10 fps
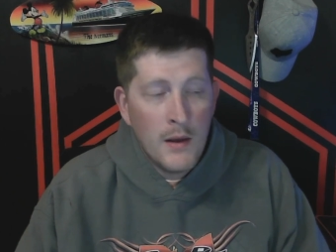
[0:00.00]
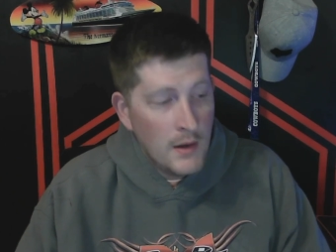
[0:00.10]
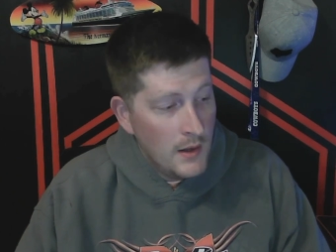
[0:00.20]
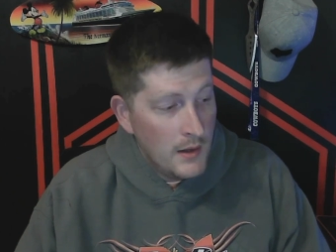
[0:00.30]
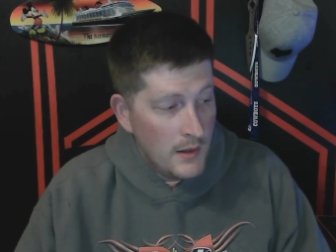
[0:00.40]

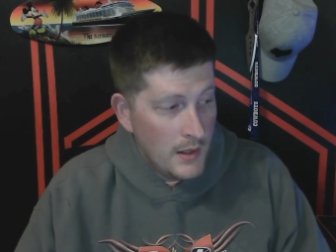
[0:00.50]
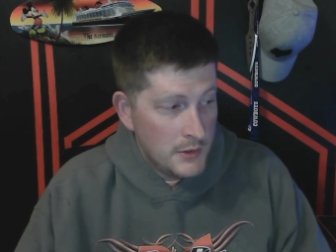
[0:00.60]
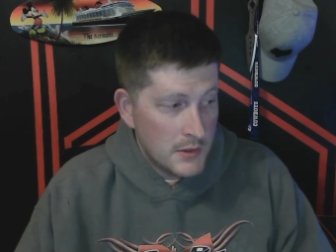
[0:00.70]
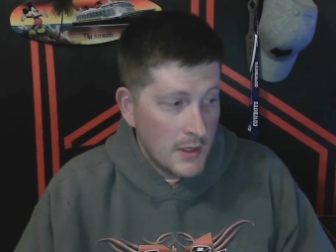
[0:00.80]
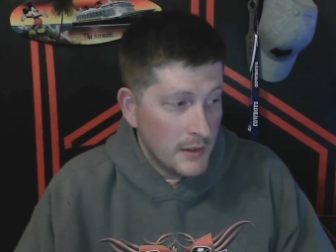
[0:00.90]
I
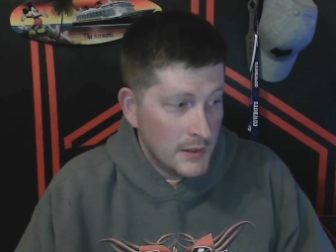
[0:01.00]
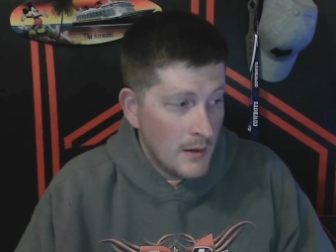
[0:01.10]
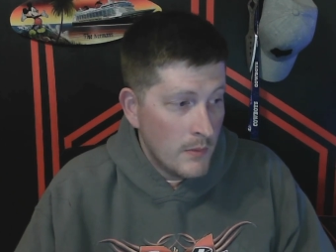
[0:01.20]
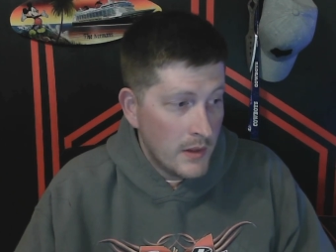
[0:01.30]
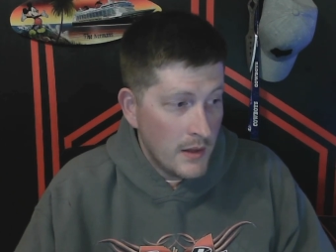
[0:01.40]
just got
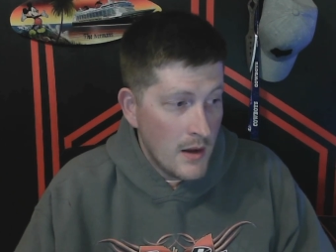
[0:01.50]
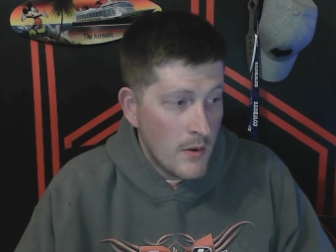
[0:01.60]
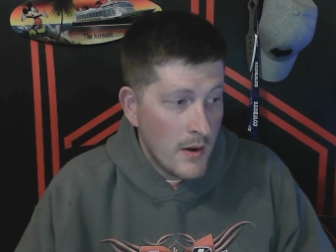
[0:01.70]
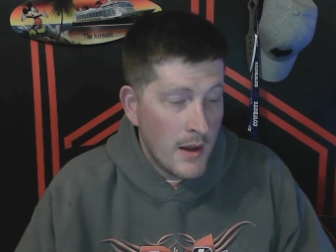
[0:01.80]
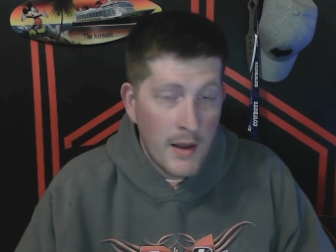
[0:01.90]
done with the
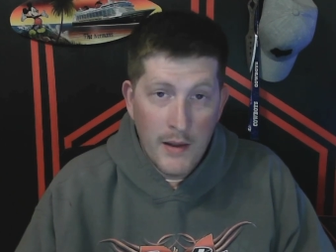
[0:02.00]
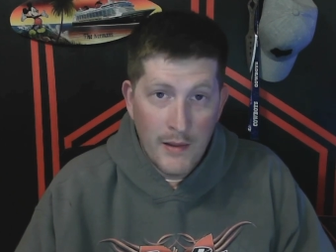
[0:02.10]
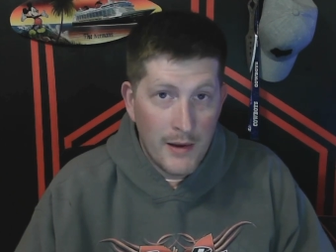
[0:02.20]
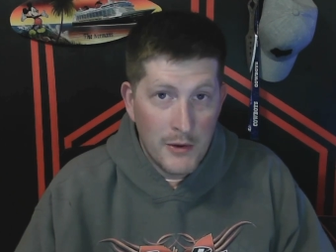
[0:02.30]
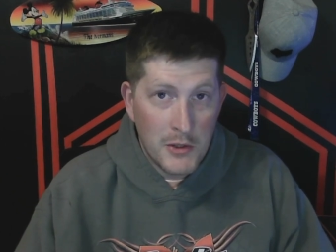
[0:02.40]
OA, and
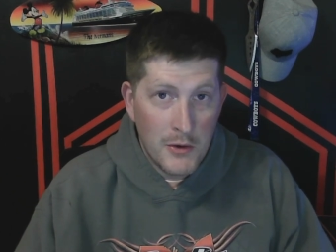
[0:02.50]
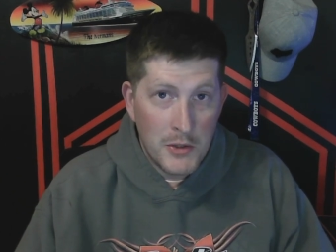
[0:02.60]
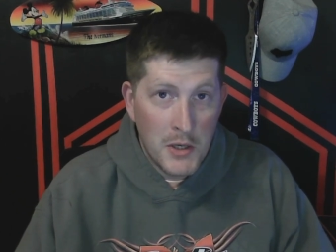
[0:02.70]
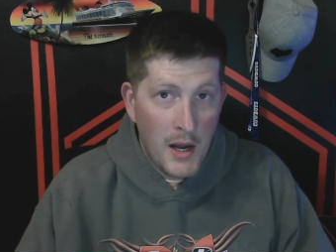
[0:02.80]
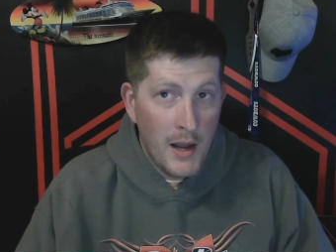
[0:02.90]
like I showed
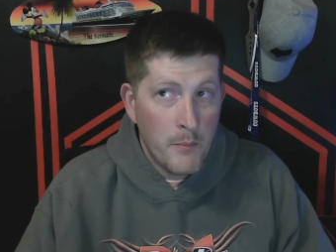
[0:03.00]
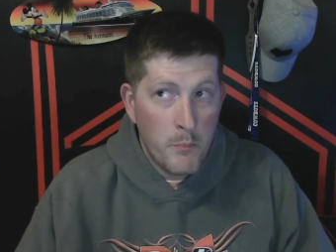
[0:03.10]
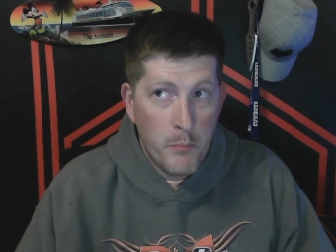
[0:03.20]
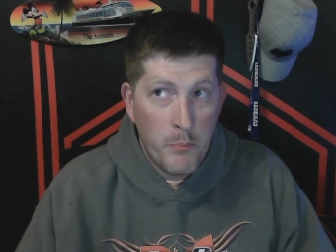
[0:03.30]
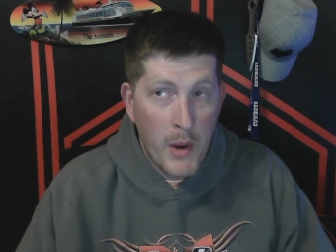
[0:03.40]
you, I
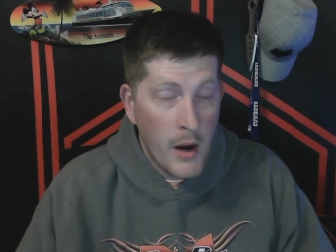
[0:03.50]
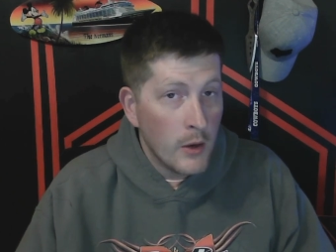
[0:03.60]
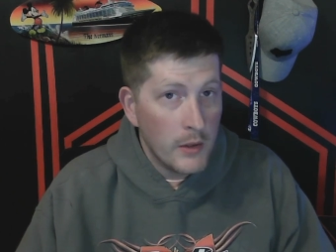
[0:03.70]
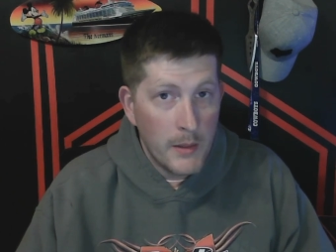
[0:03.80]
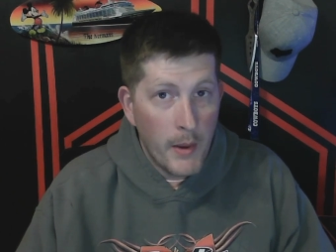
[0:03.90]

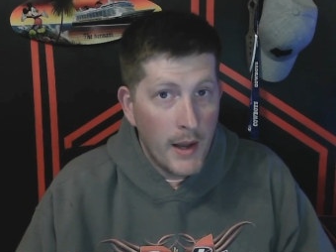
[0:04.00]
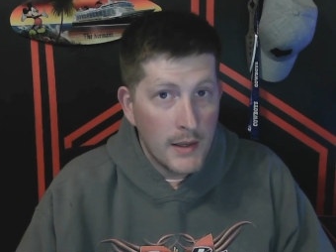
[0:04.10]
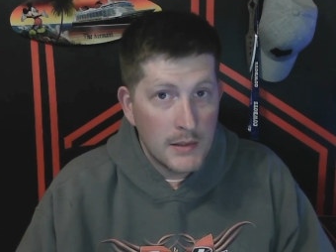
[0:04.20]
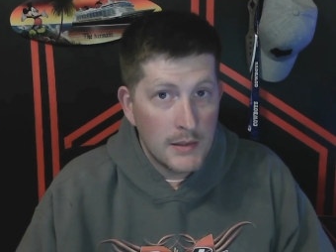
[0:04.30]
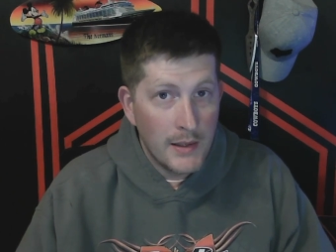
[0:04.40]
barely
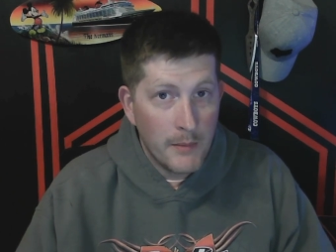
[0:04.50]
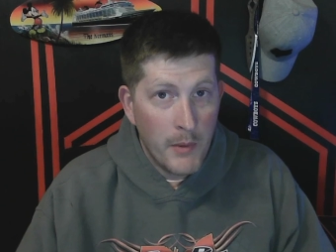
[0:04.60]
passed. I